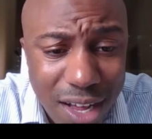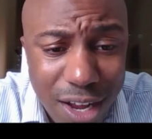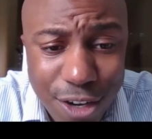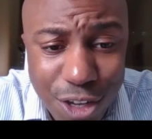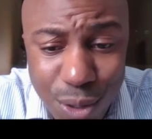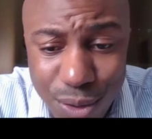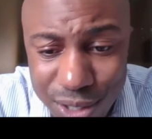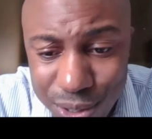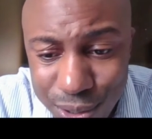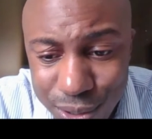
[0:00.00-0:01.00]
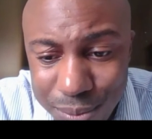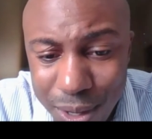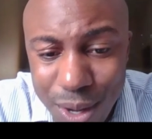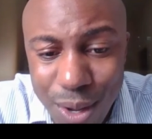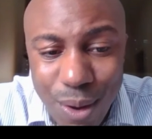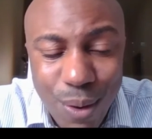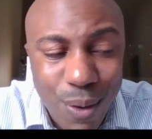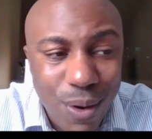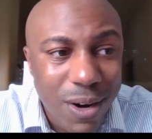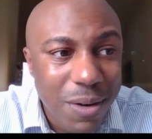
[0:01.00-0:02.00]
on YouTube,
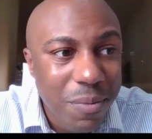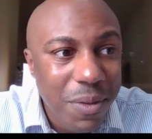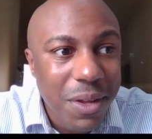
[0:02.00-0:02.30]
or